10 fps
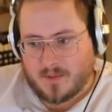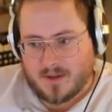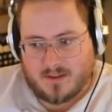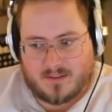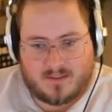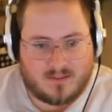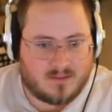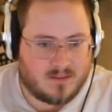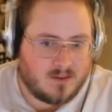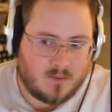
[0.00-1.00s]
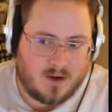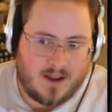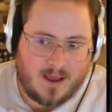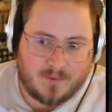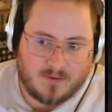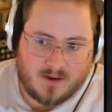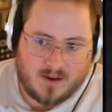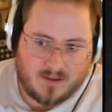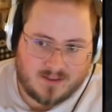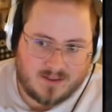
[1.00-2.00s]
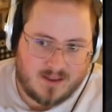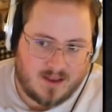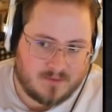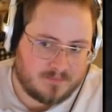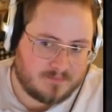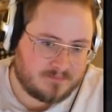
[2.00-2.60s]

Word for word: but it's we're not happy right now, I'll tell you that.